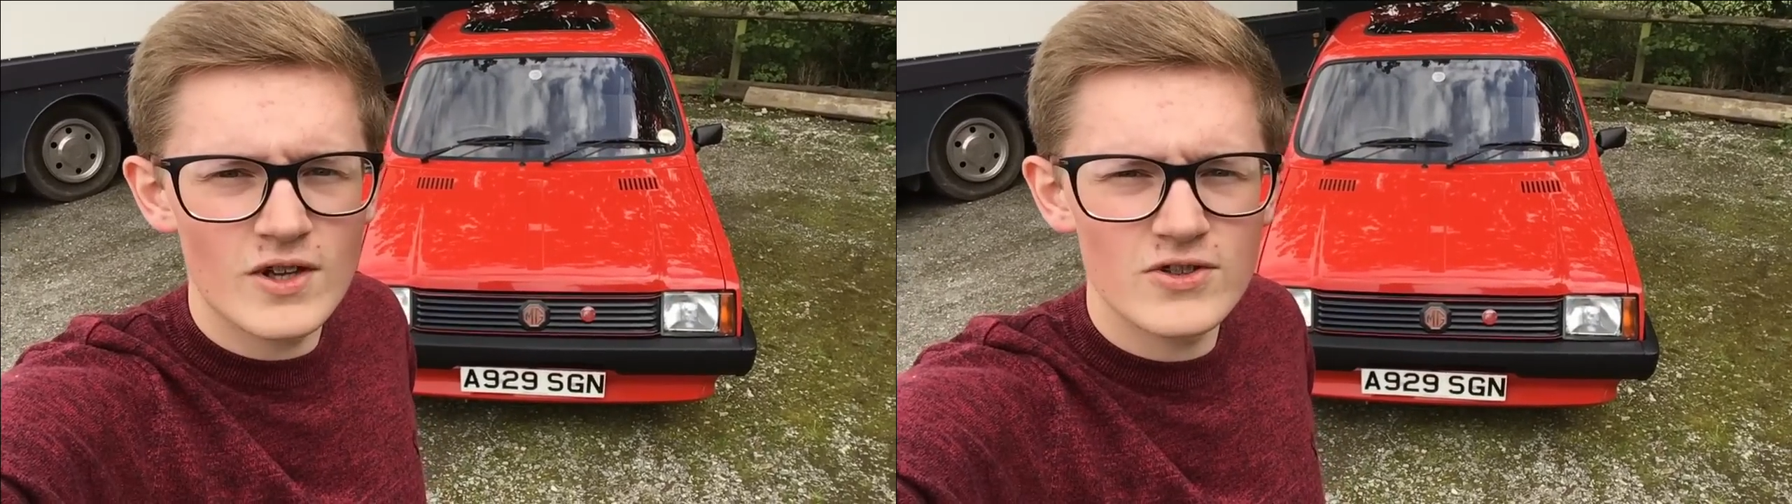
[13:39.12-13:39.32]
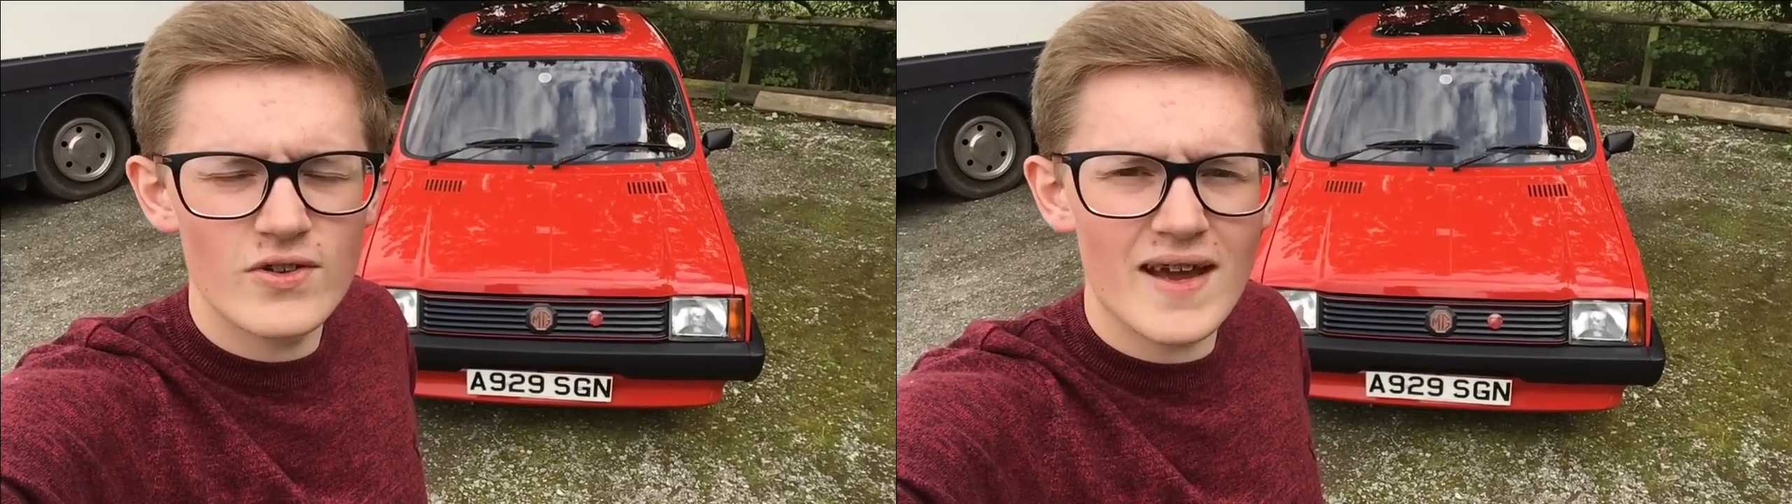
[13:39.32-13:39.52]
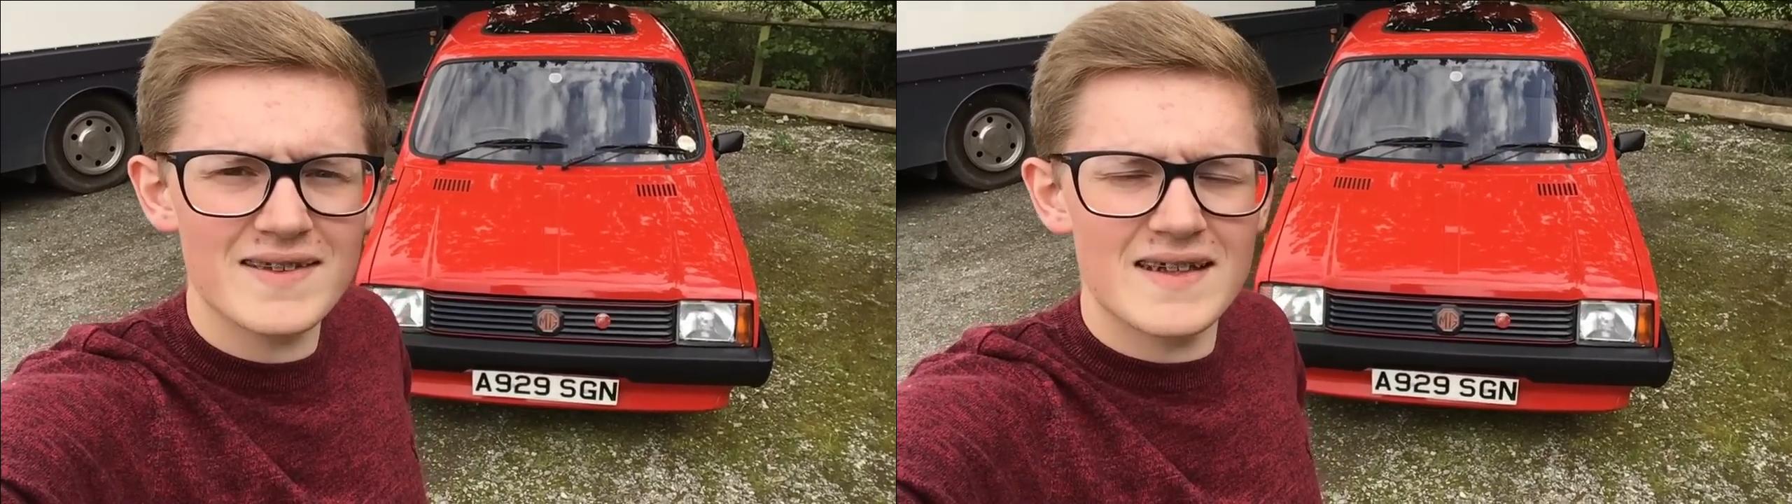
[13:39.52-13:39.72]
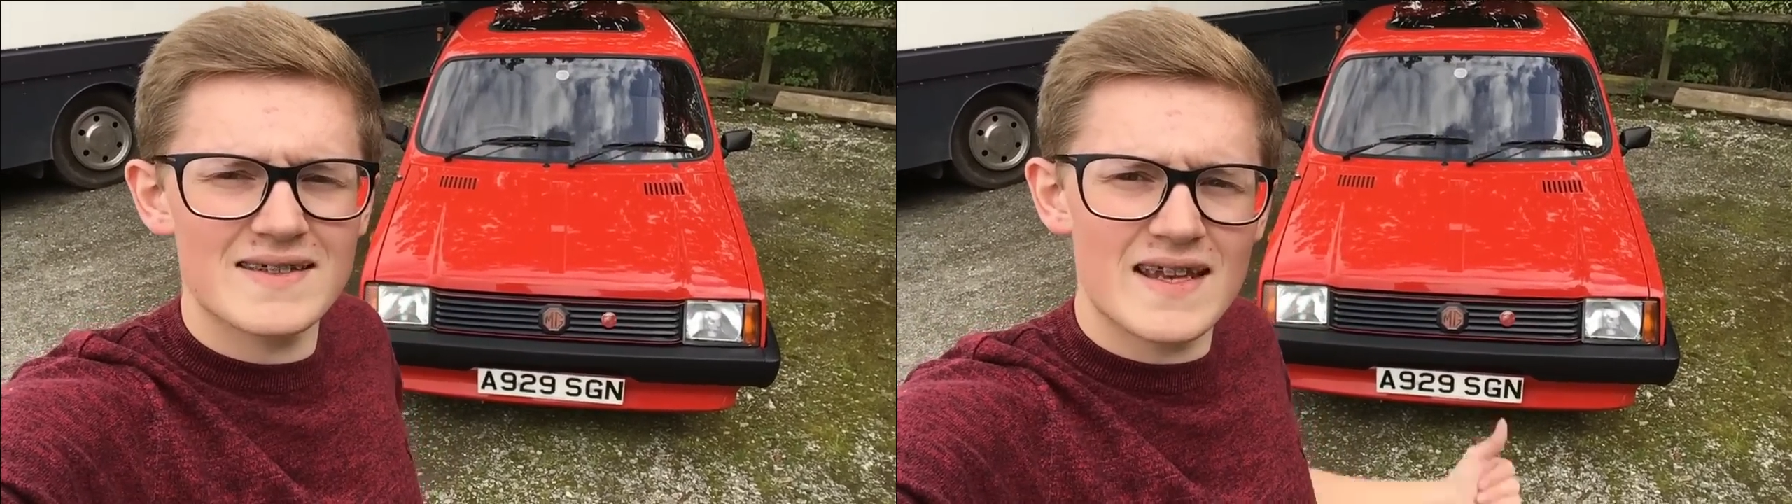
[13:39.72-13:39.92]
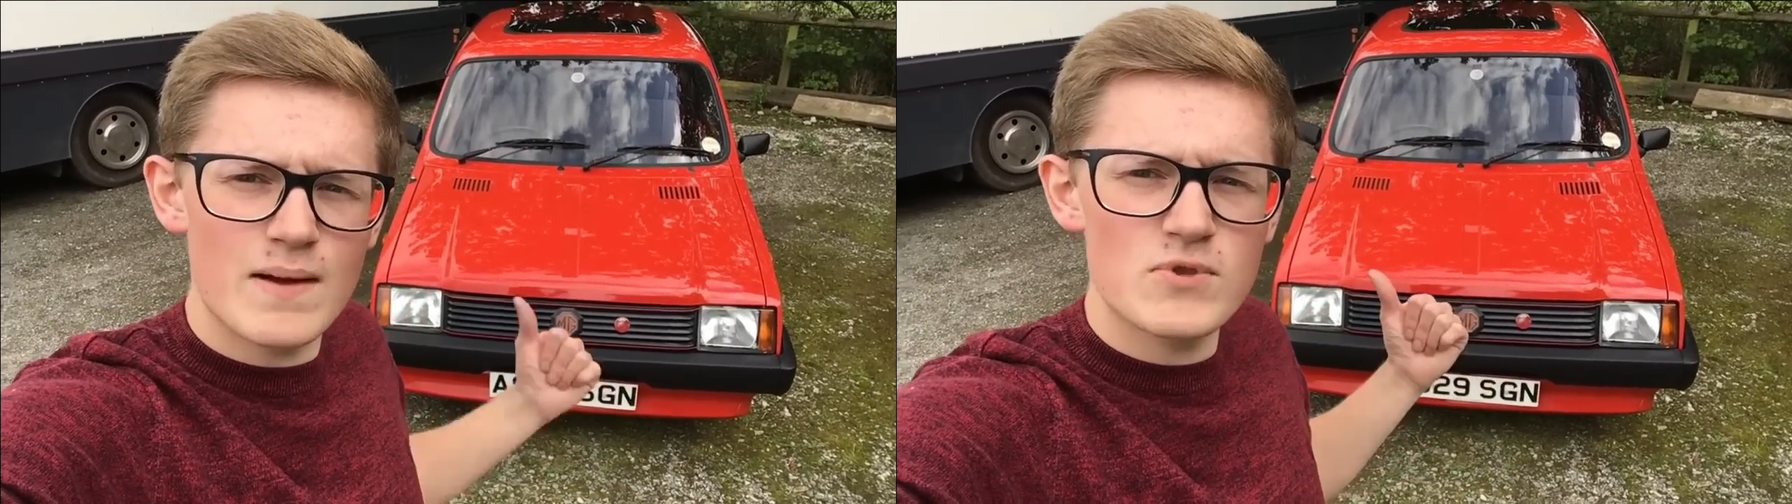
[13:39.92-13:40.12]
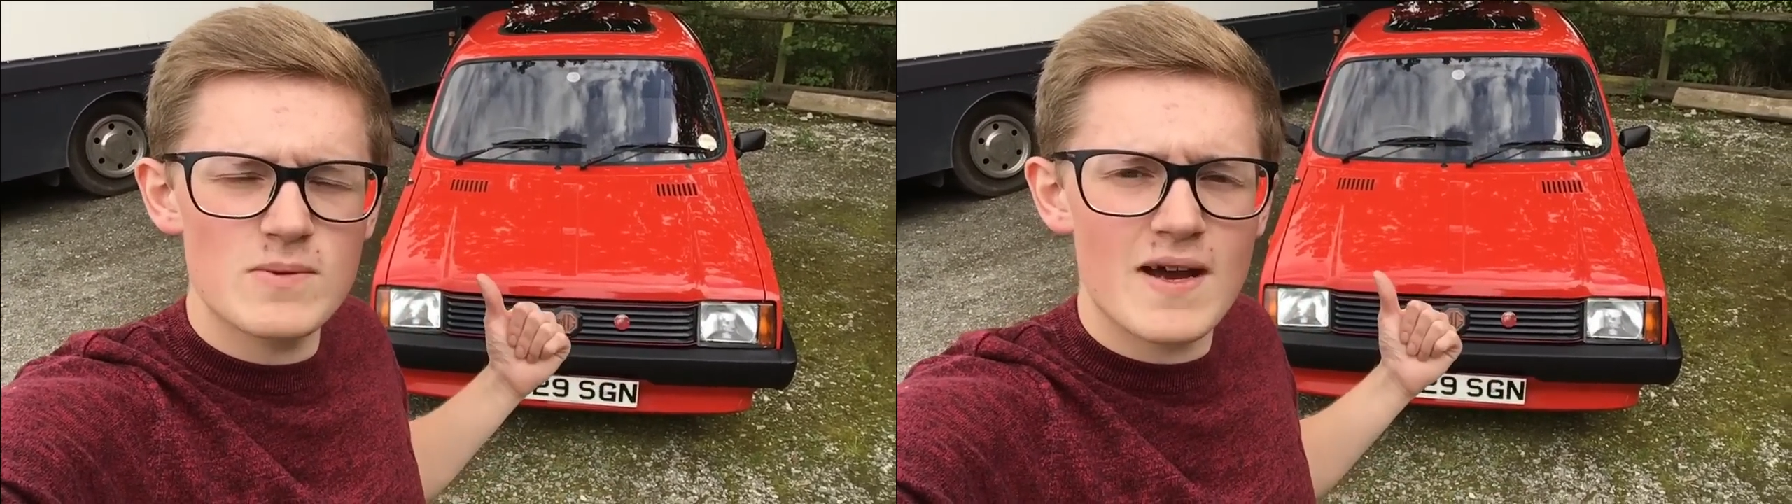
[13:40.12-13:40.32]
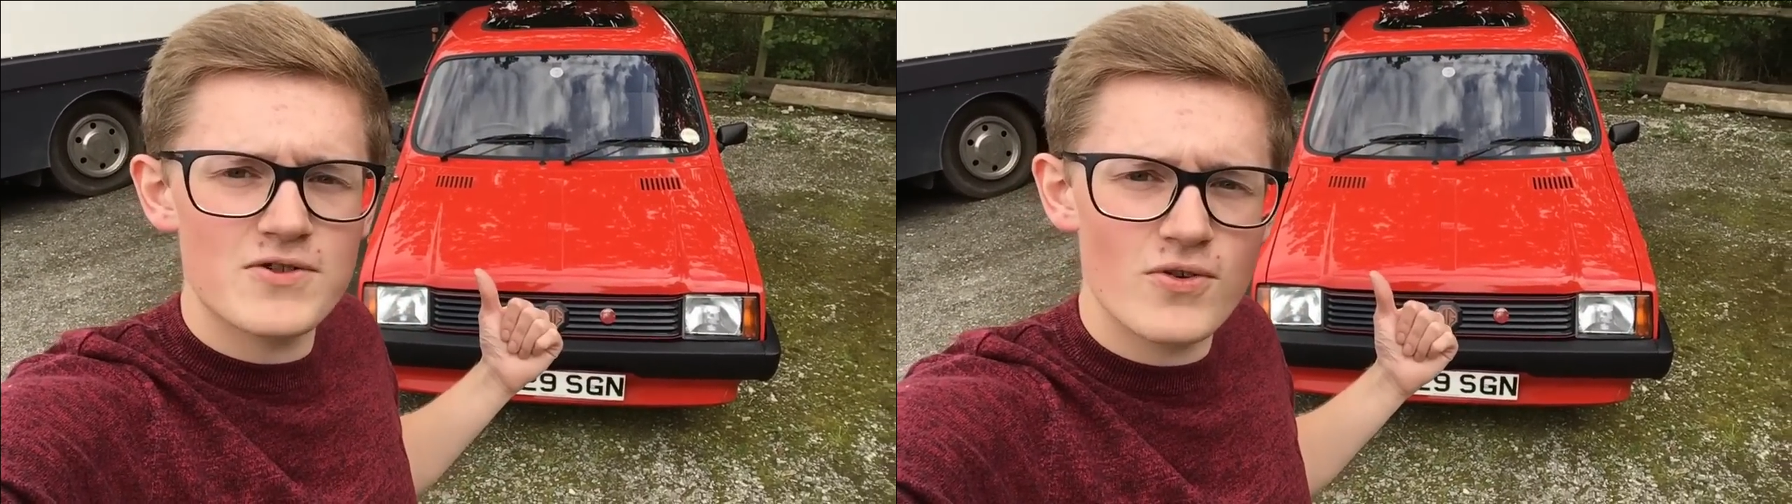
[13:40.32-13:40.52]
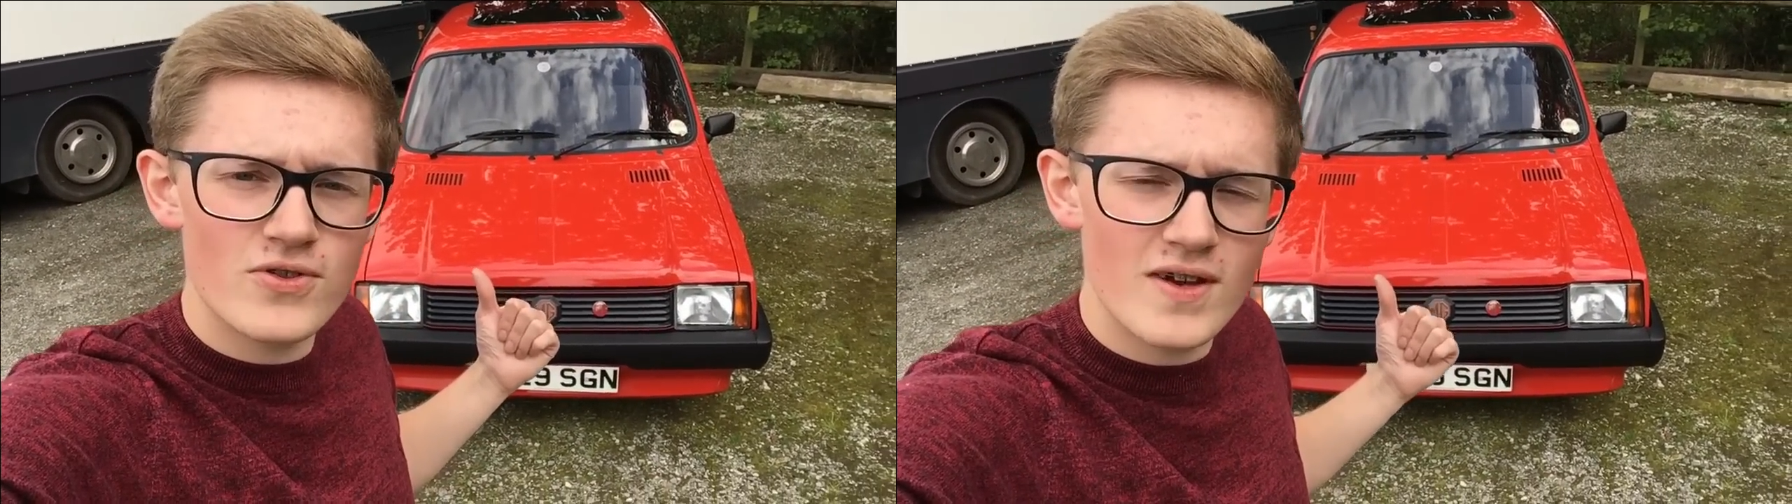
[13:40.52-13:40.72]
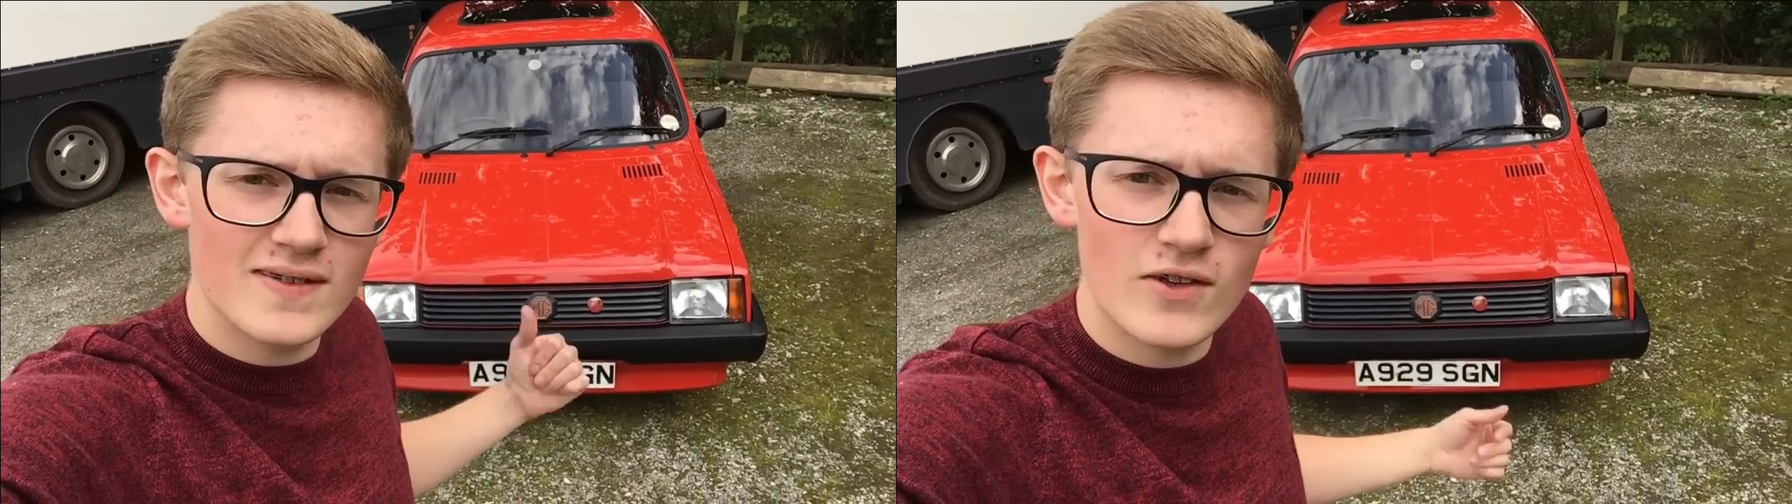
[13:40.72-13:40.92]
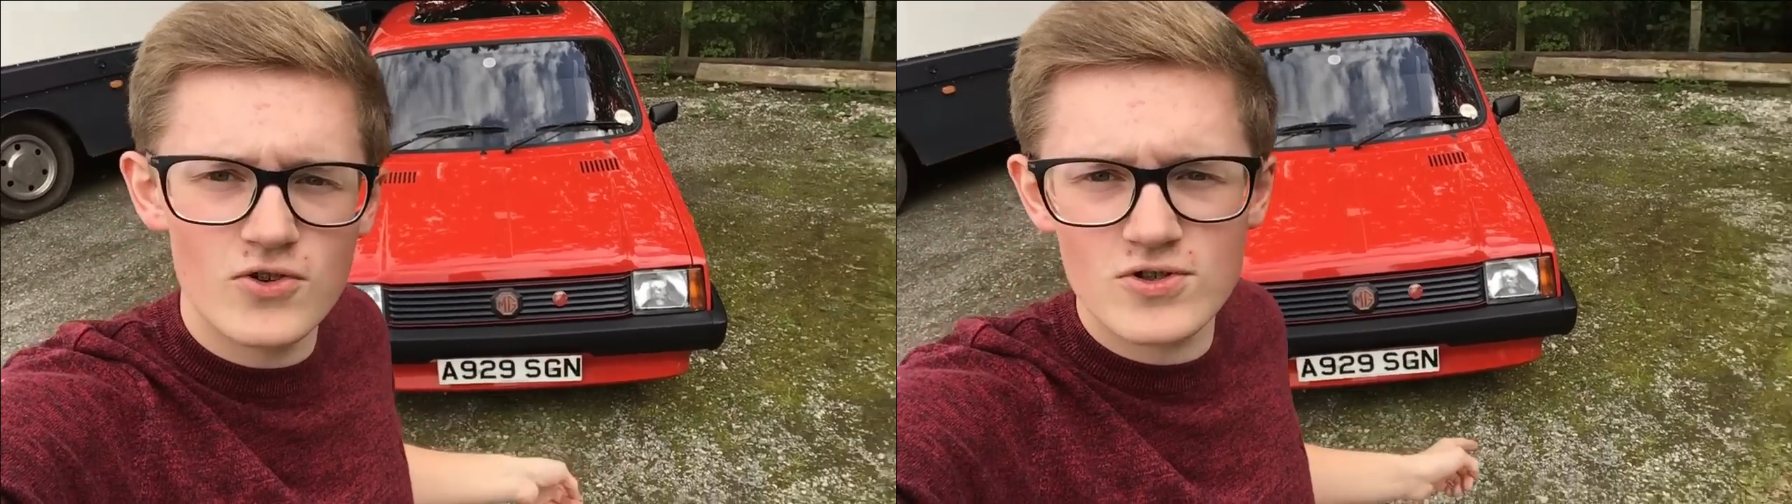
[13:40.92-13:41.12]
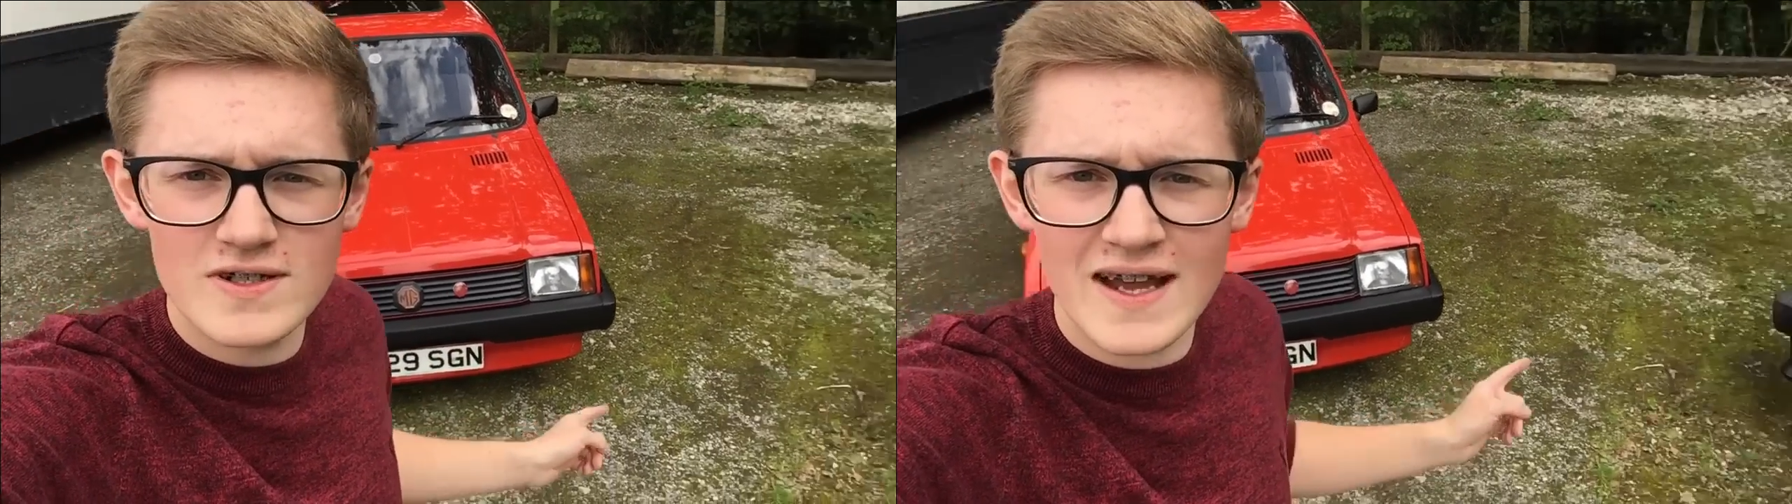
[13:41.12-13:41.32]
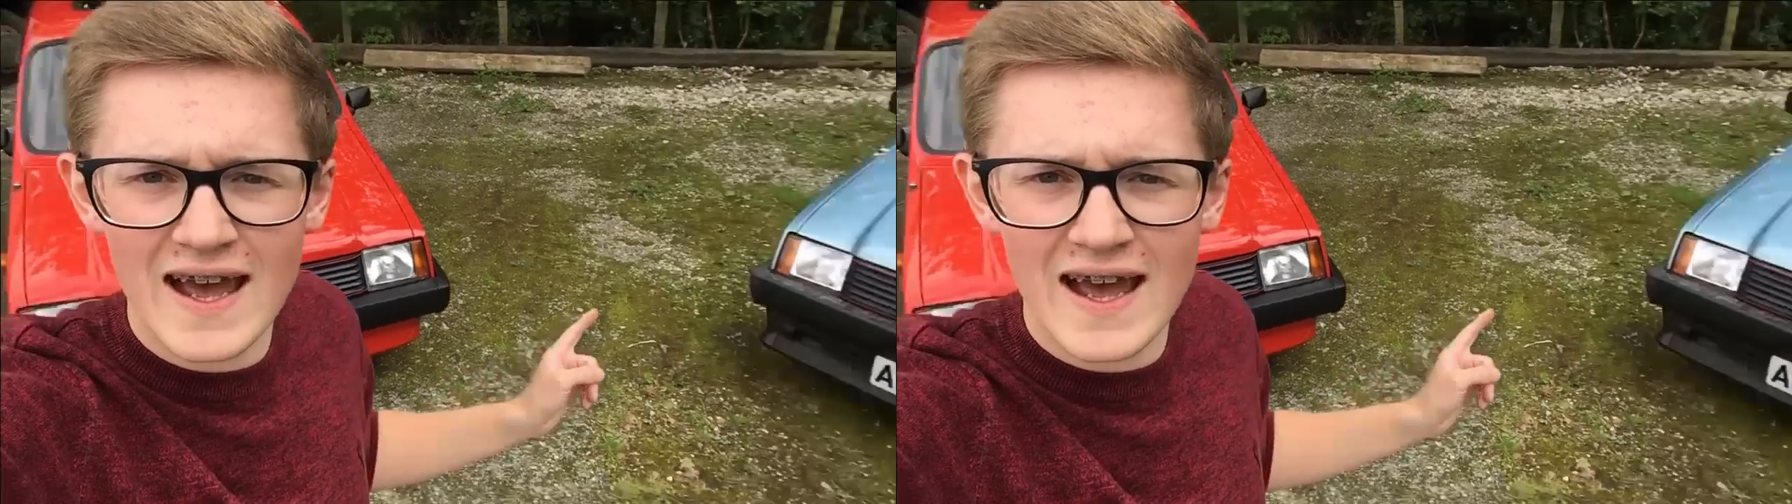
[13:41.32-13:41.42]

So that is the MG Metro 1300